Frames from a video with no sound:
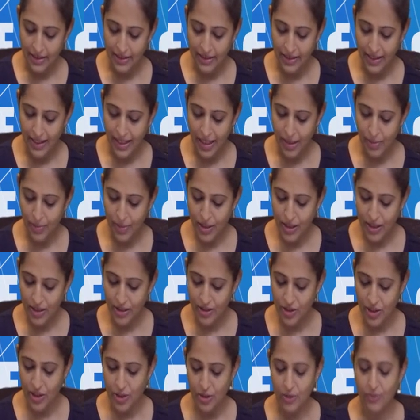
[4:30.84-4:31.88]
the name and
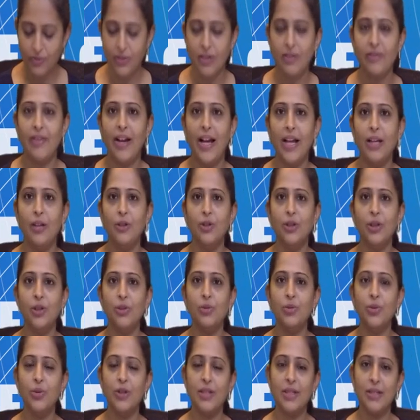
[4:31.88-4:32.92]
address of the valuer
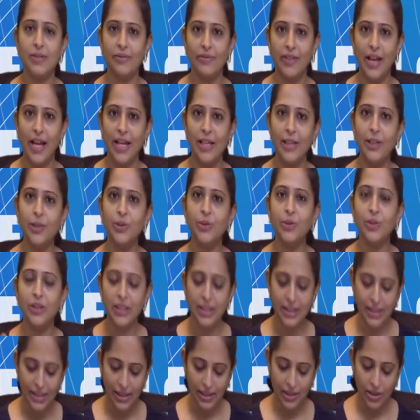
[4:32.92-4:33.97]
who's valued
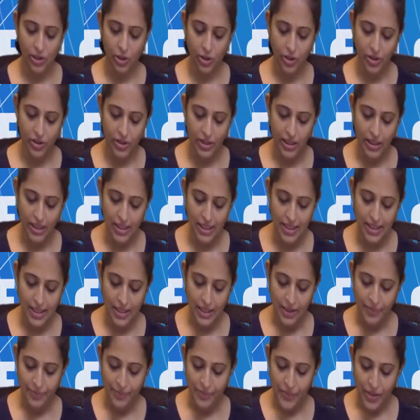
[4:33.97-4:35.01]
the securities,
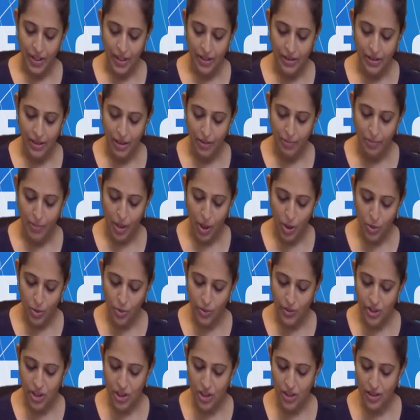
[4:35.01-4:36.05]
the
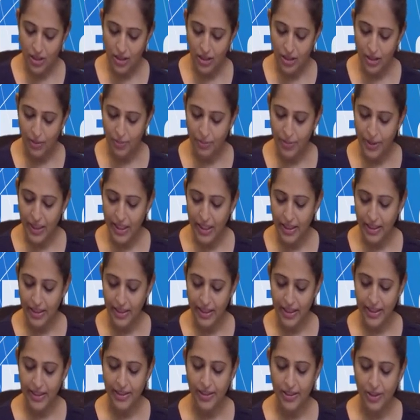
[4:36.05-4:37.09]
amount which the company
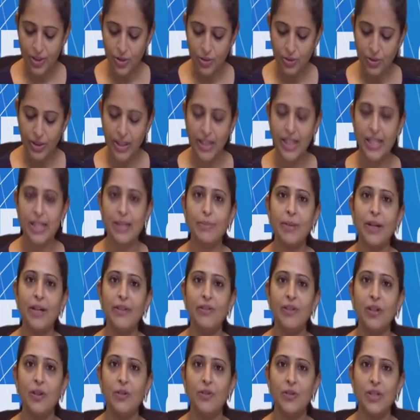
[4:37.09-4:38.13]
intends to raise
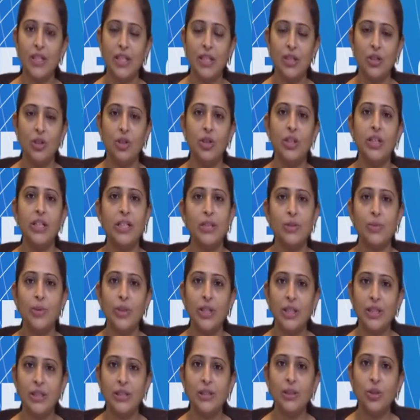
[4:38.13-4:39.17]
by way of securities,
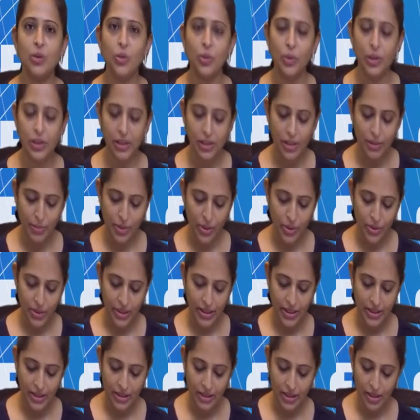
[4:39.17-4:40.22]
what is the total
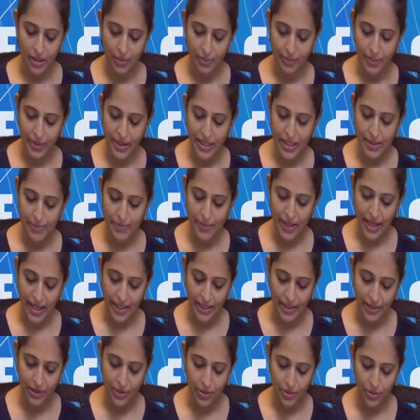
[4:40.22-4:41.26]
amount that the company is
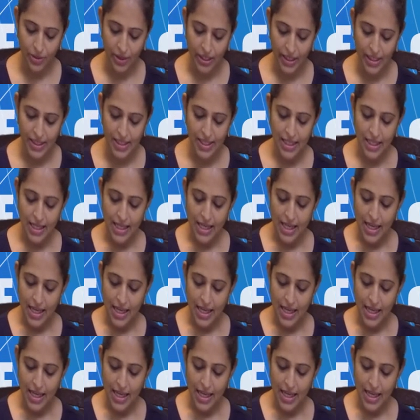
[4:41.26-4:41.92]
planning to raise,